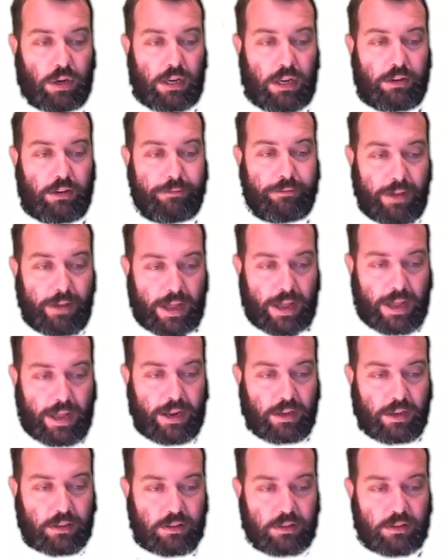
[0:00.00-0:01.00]
In
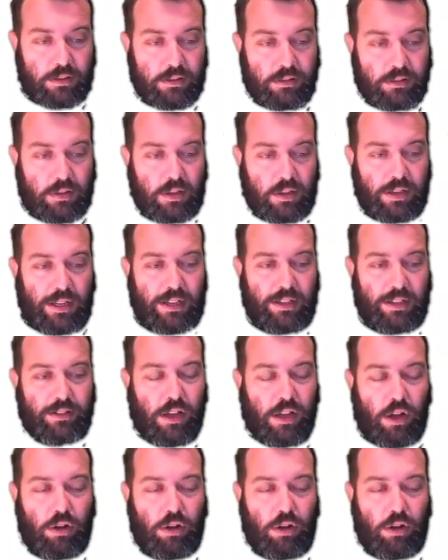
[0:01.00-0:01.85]
fact, it's